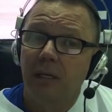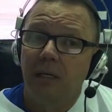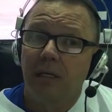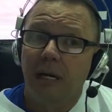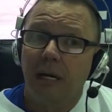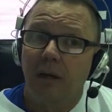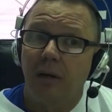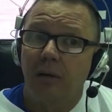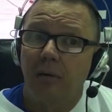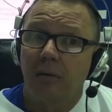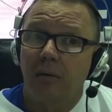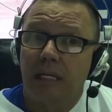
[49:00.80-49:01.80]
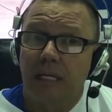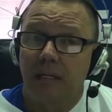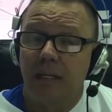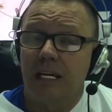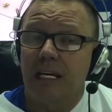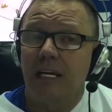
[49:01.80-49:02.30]
Now,
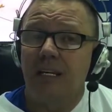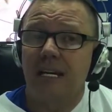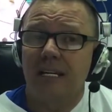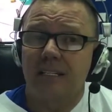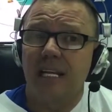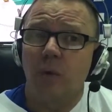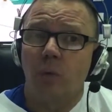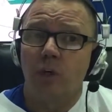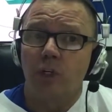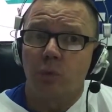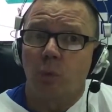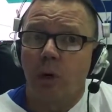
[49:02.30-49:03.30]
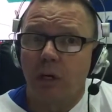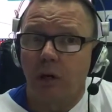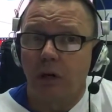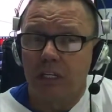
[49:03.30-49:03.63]
he's not saying we're just working on his